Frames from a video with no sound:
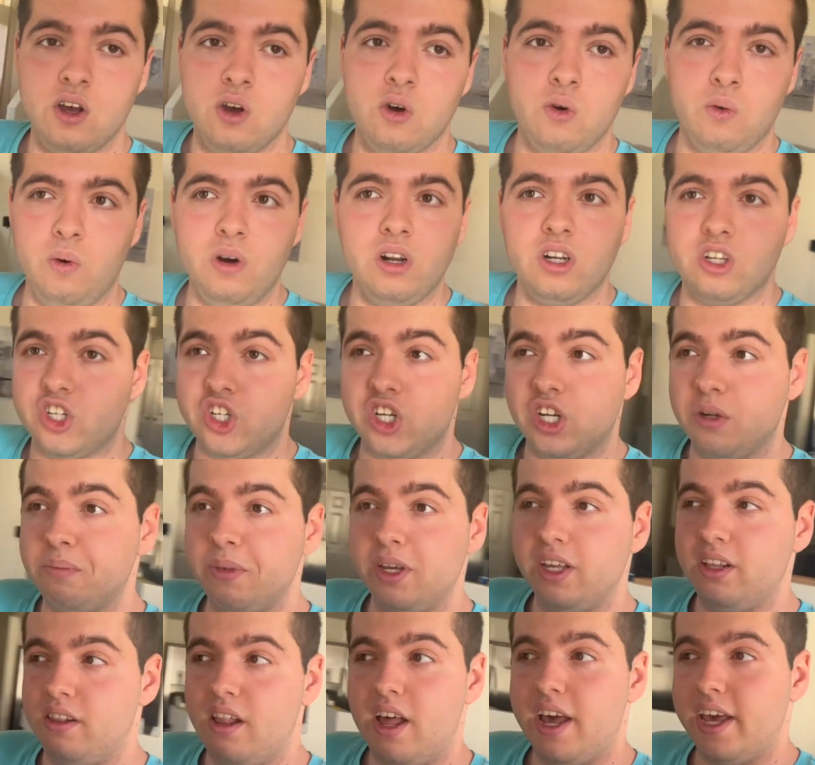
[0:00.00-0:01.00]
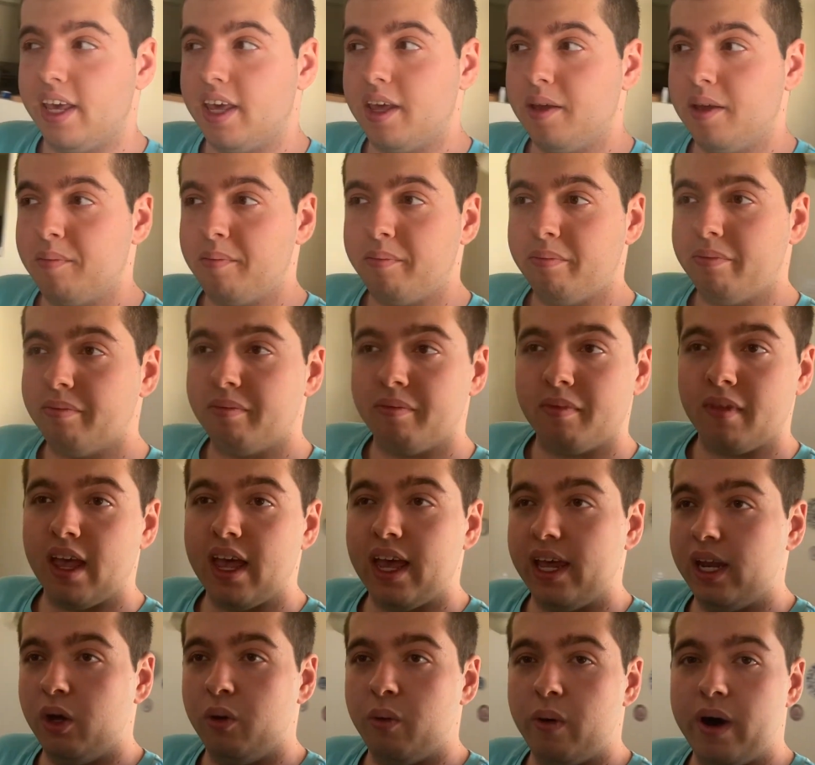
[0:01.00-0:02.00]
what it should be like
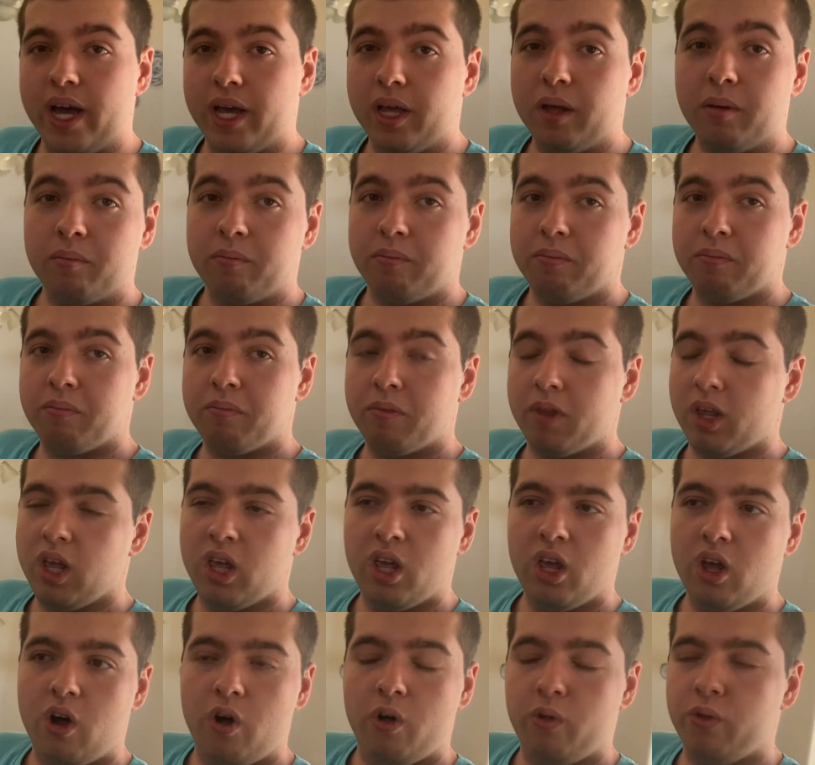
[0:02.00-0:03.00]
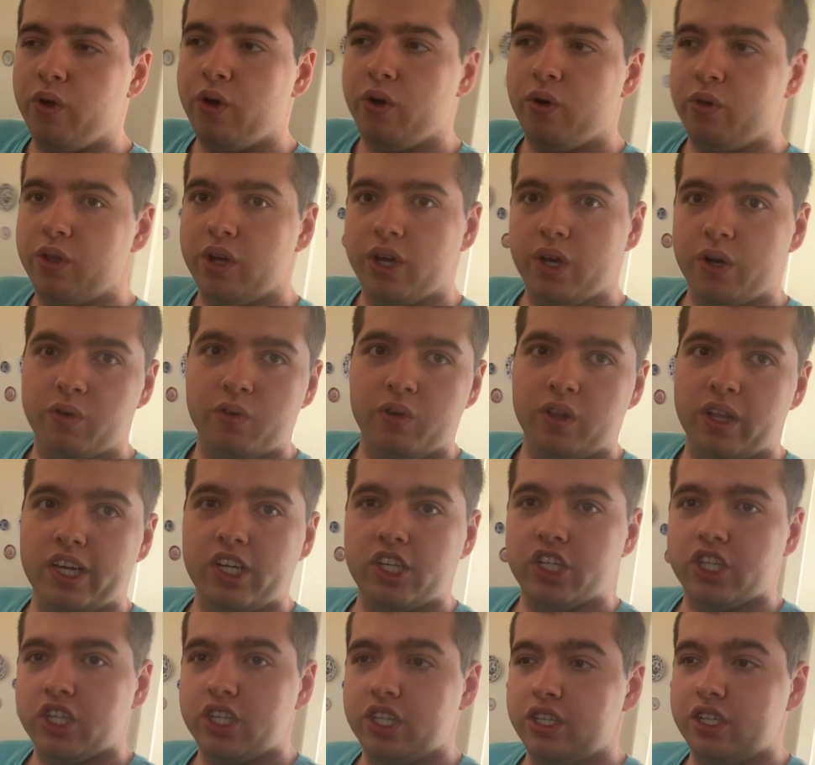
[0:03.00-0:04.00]
anyway. Although the
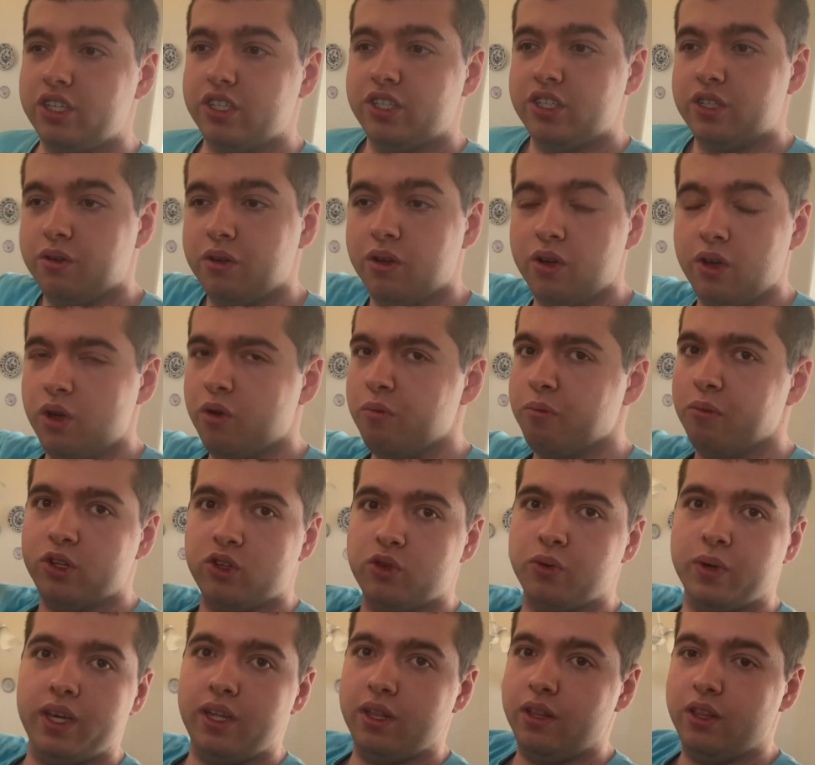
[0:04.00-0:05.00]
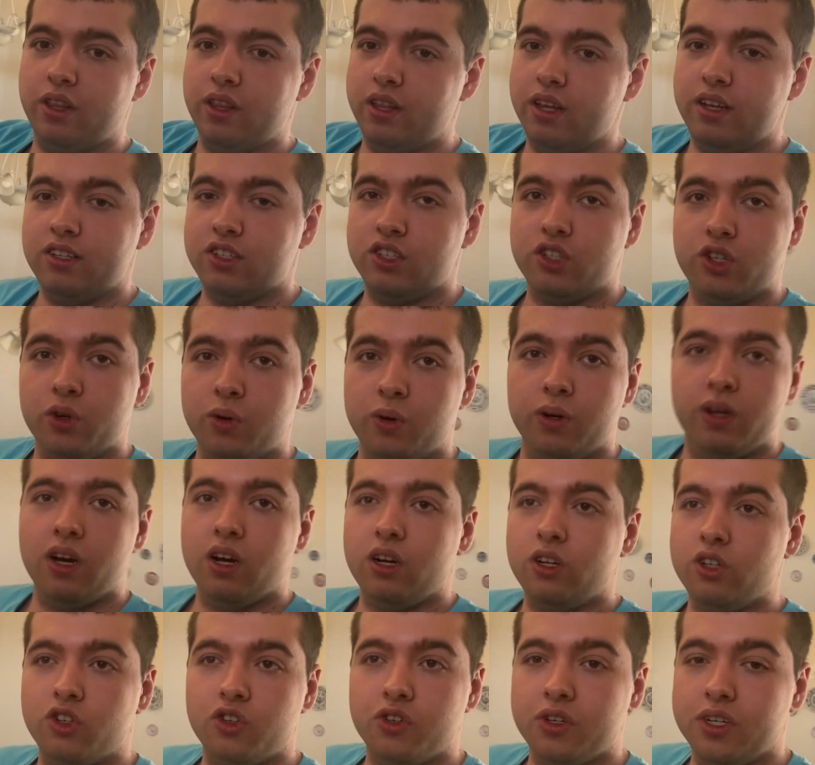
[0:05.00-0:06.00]
relations between these two
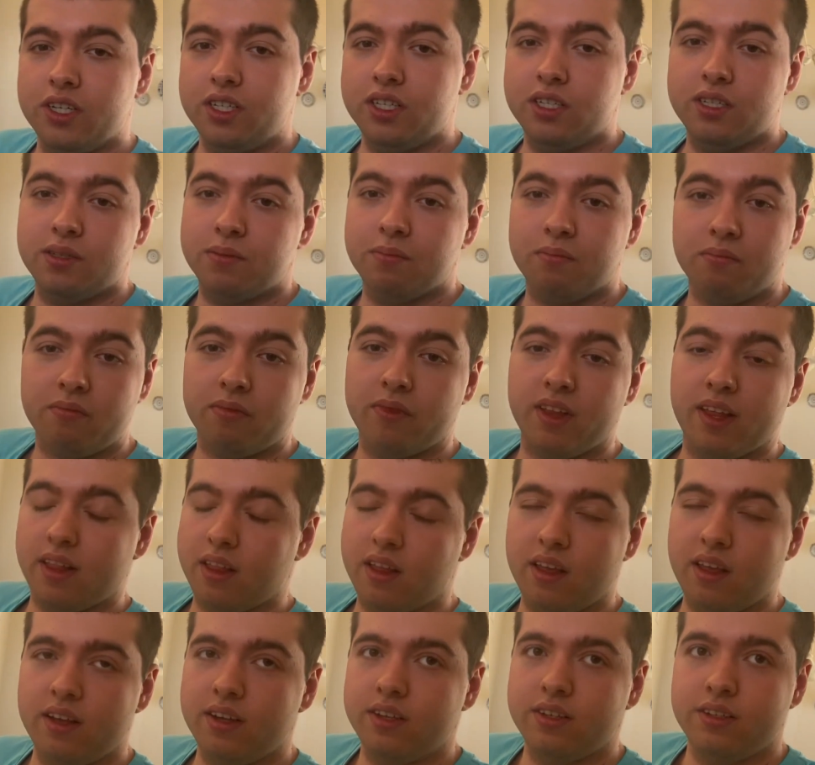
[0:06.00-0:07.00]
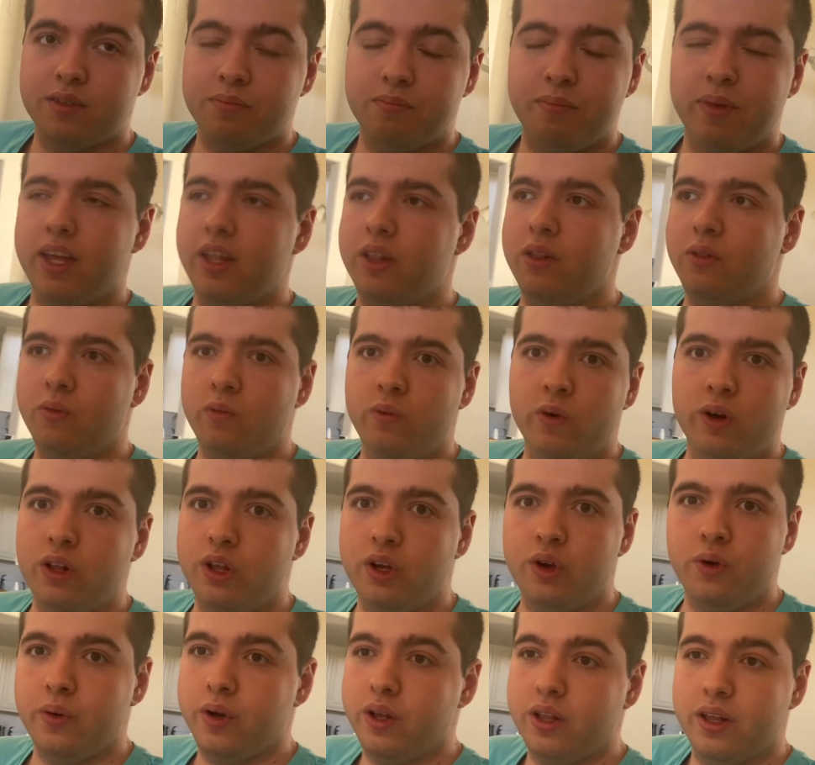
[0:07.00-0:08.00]
countries has been really,
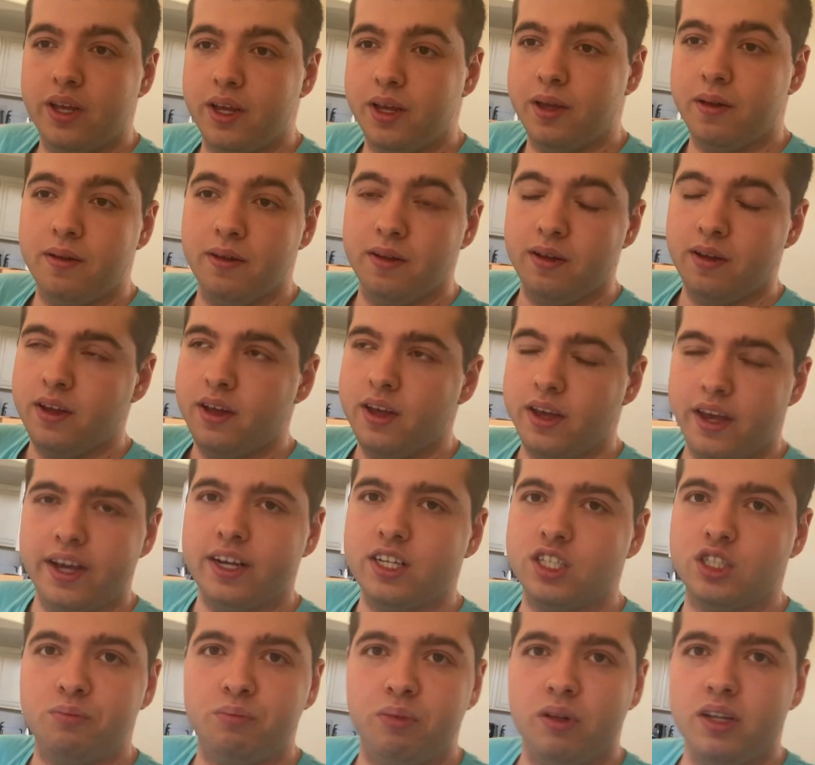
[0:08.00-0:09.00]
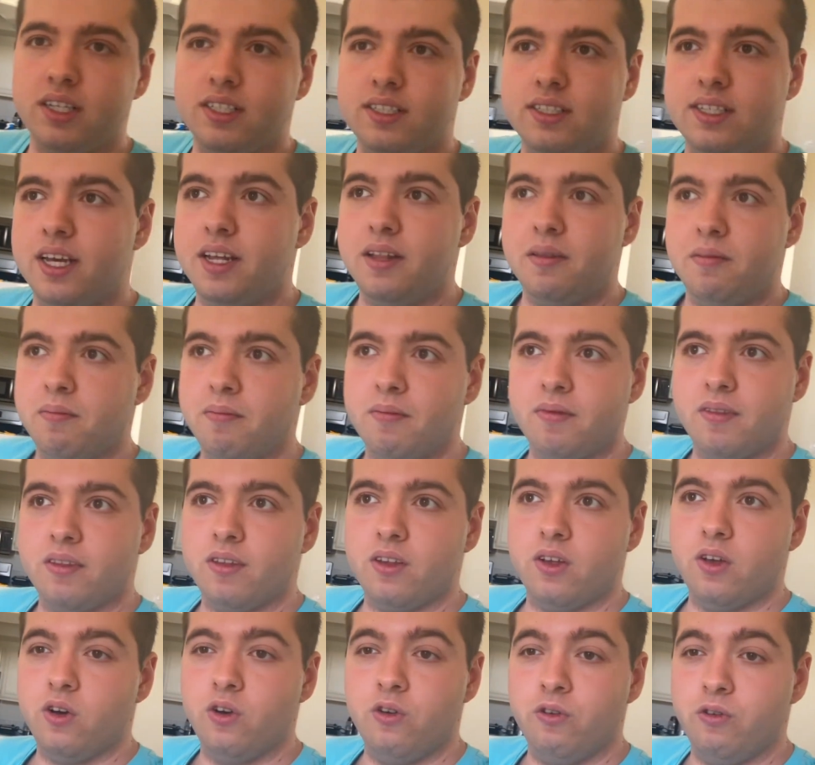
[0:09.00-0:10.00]
really explicit
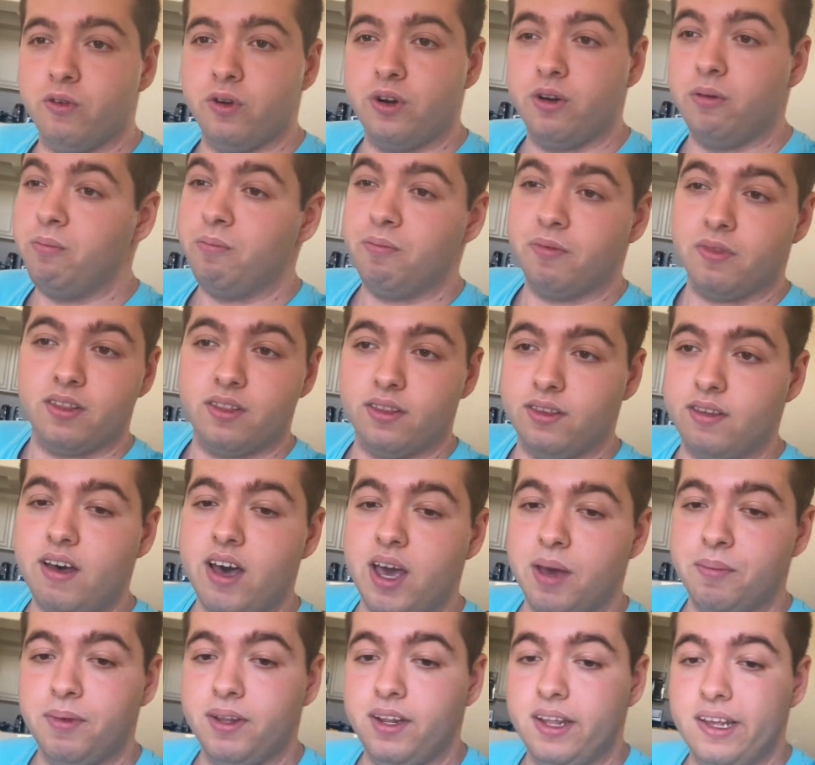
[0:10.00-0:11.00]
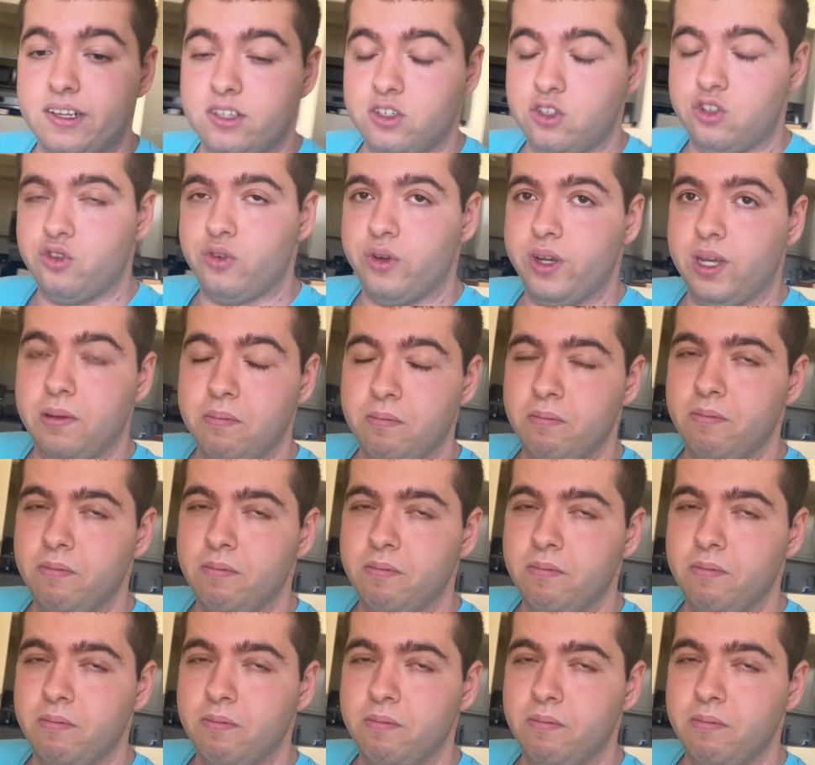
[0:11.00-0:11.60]
over time in history.